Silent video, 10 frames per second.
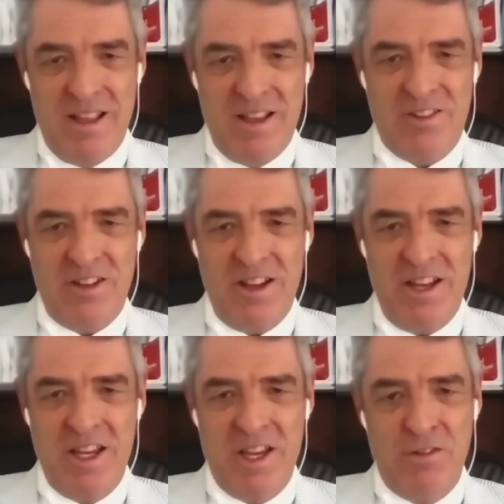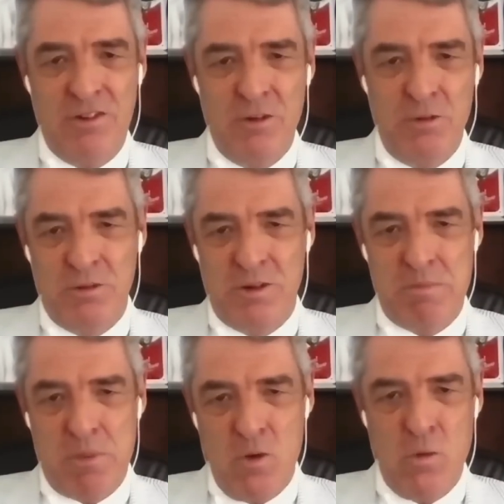is that he gives you
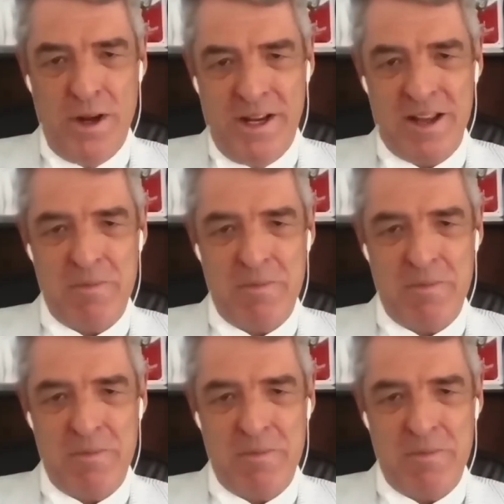the ball-winning